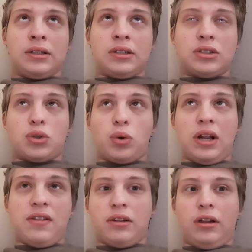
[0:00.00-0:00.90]

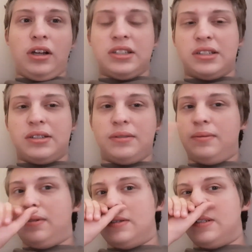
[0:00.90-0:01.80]
Story of the Lost
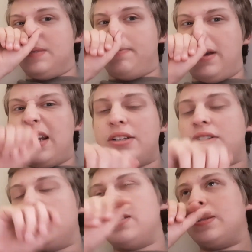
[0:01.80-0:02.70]

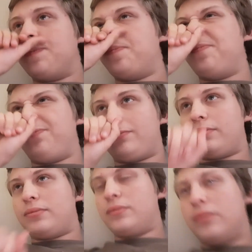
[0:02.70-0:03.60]
Pages.
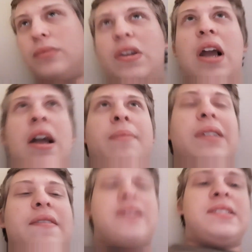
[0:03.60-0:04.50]
I
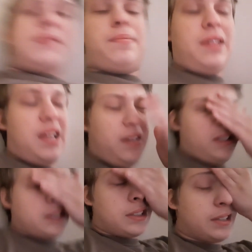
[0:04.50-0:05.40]
believe that's the
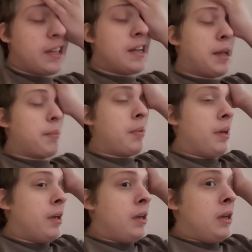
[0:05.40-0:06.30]
playlist name.
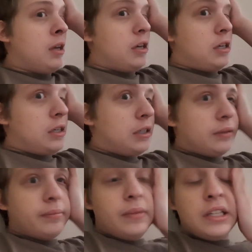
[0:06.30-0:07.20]

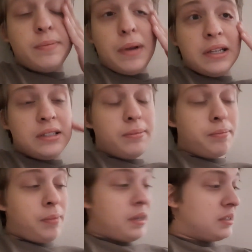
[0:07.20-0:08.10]
It's
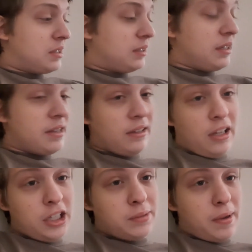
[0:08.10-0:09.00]
basically the
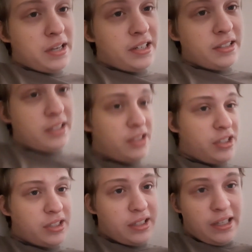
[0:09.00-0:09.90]
Lost Pages is
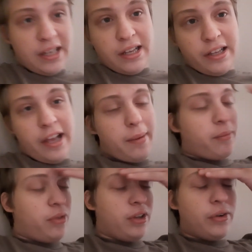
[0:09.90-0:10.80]
just a
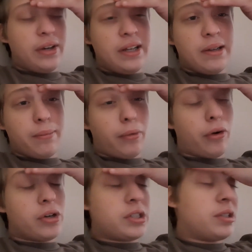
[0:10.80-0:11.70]
game theory
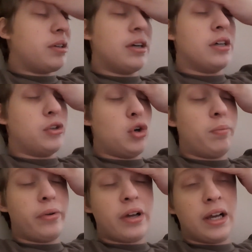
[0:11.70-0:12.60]
merch
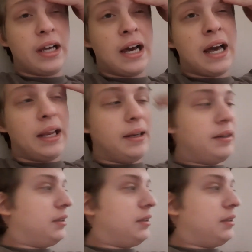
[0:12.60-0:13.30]
notebook I got,